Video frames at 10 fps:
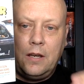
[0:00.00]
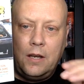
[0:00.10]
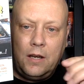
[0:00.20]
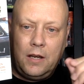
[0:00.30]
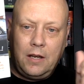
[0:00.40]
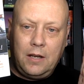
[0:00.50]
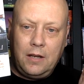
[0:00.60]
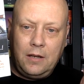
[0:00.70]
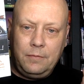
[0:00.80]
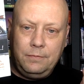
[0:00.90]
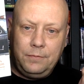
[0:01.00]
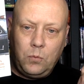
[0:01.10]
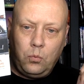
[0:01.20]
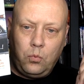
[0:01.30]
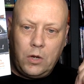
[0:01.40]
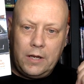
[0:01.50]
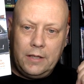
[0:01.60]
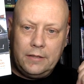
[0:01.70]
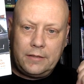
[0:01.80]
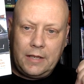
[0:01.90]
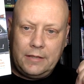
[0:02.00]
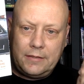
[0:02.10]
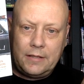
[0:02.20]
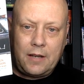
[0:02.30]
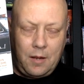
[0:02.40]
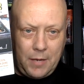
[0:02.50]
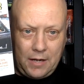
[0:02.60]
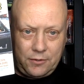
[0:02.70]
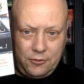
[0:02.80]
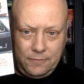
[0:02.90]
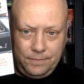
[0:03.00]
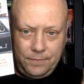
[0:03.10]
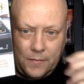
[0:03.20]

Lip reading: was a sitcom actor.